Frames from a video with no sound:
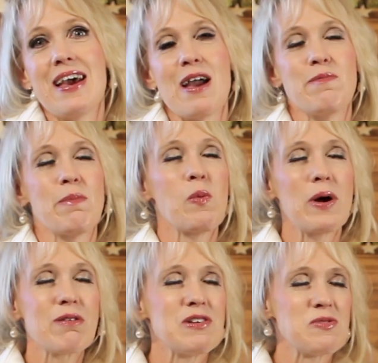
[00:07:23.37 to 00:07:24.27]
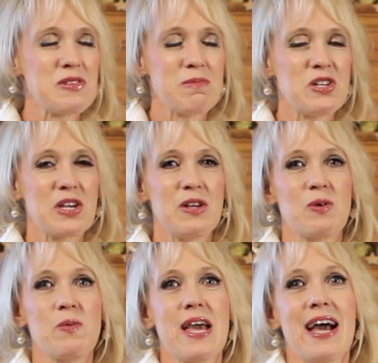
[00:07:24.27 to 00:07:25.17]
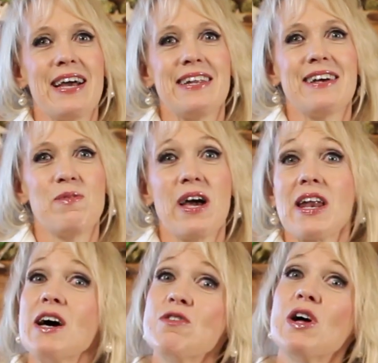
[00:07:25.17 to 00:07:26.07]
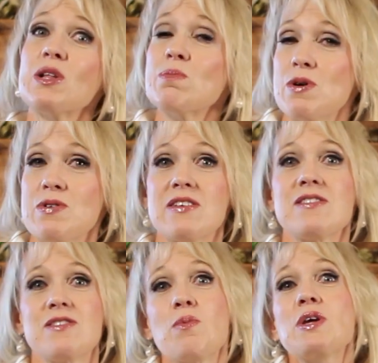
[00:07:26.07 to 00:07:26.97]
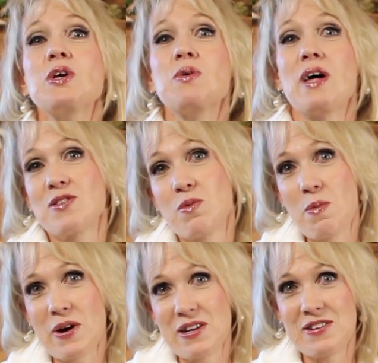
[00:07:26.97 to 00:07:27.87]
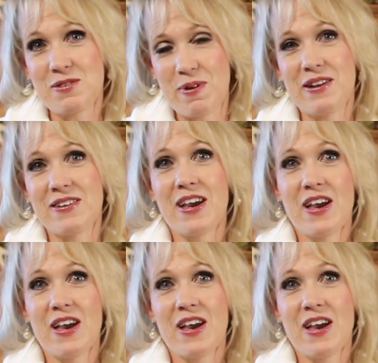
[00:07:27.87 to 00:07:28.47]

I remember one Christmas in particular, we got a $100 bonus. So we knew that's what we wanted to spend